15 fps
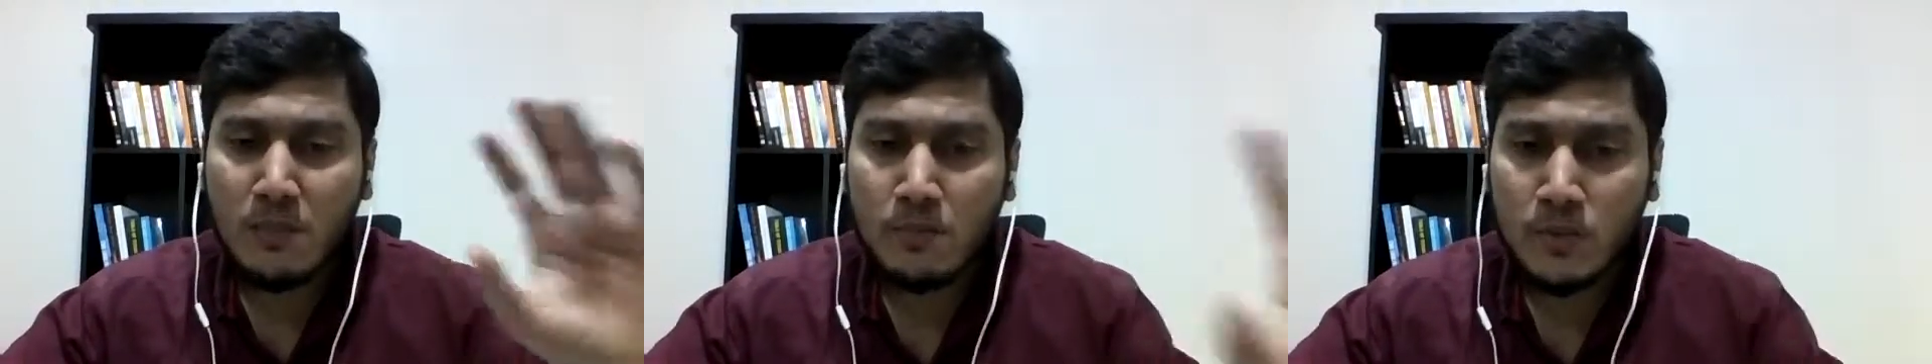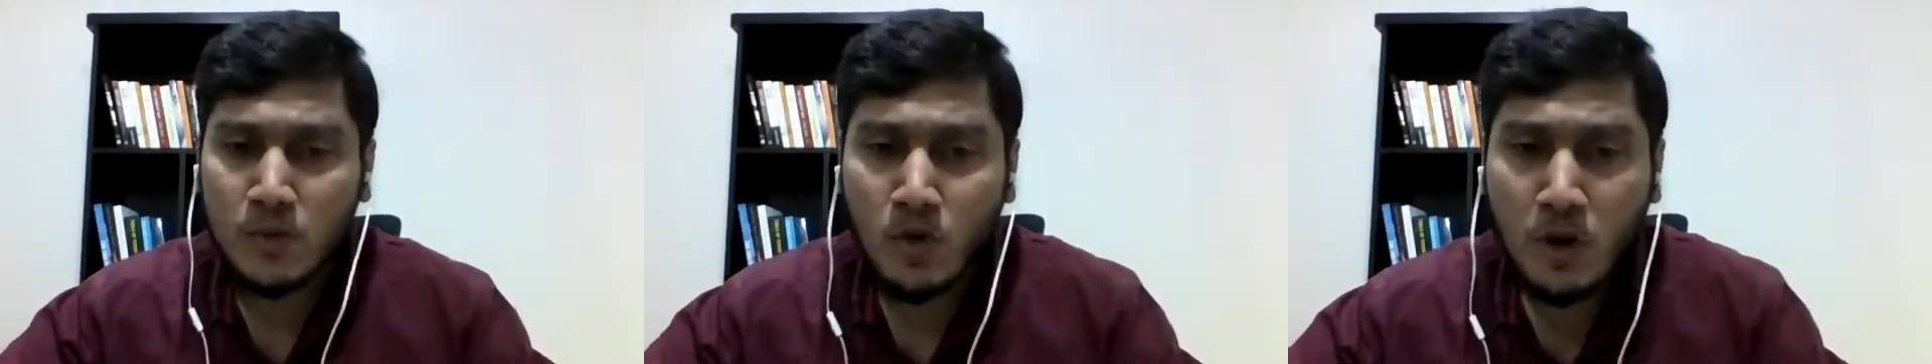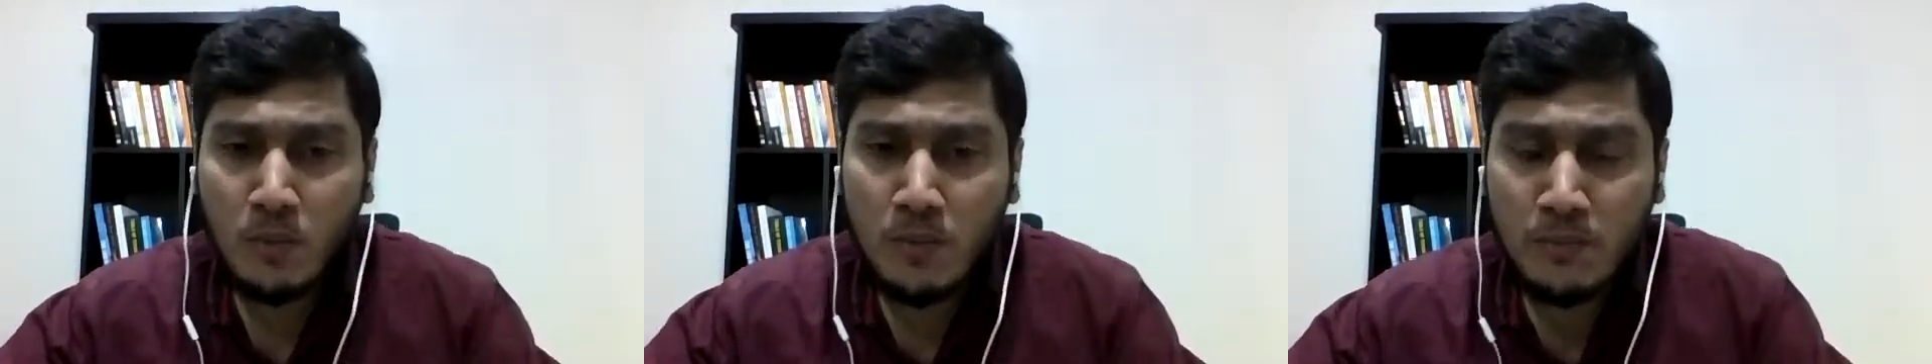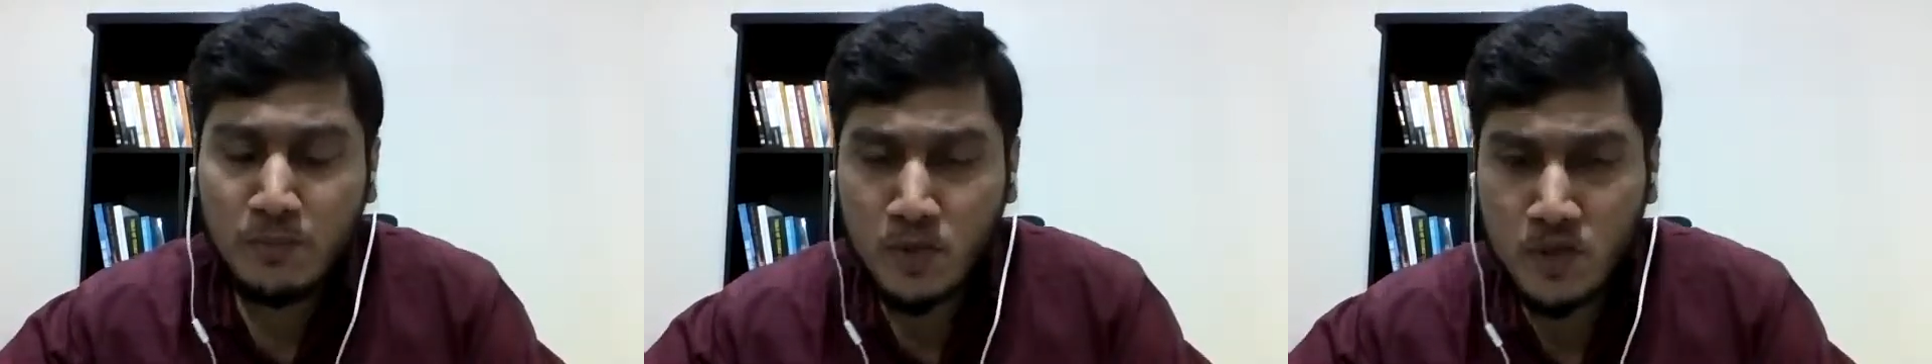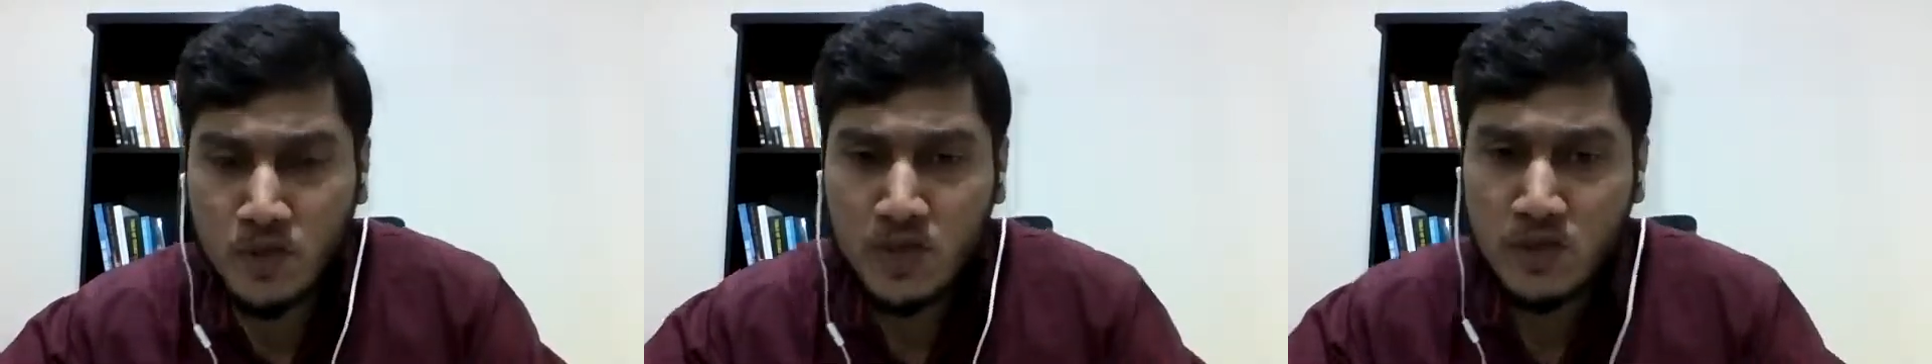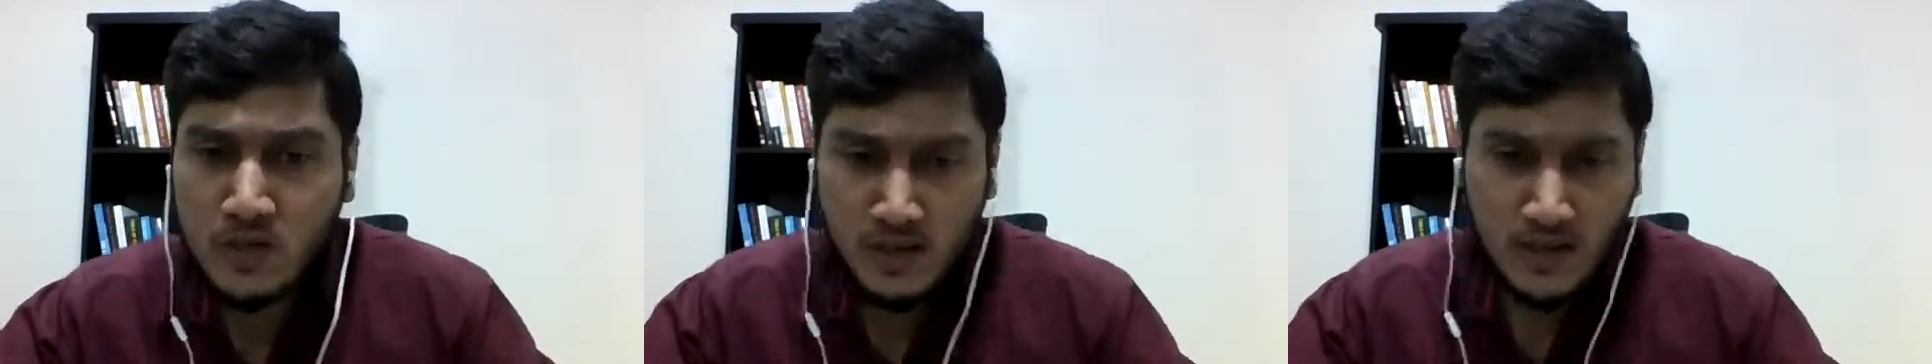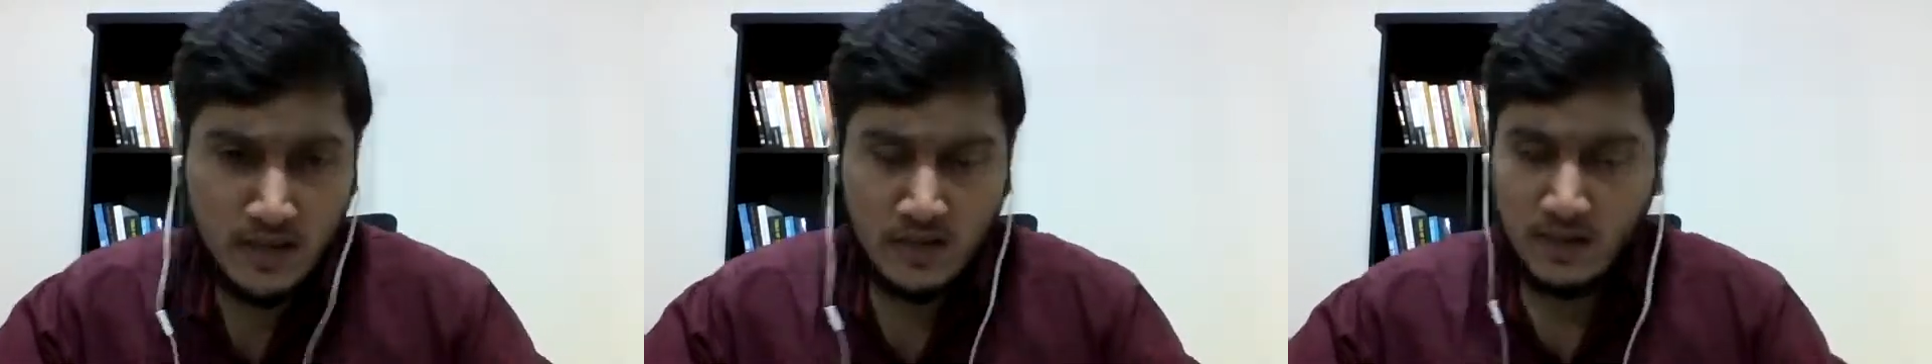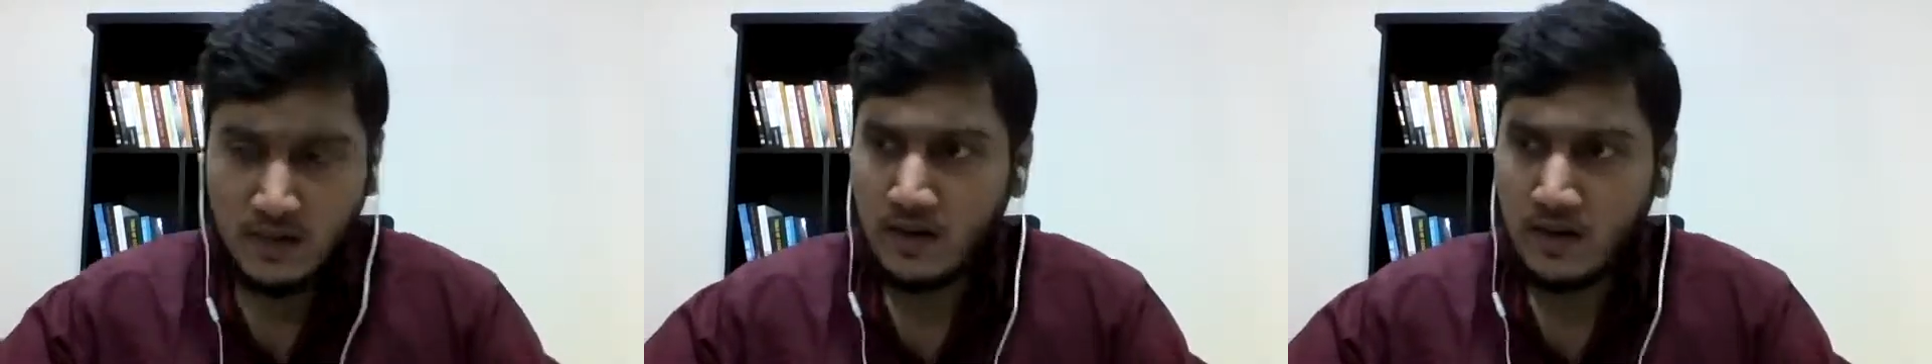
normal procedure like?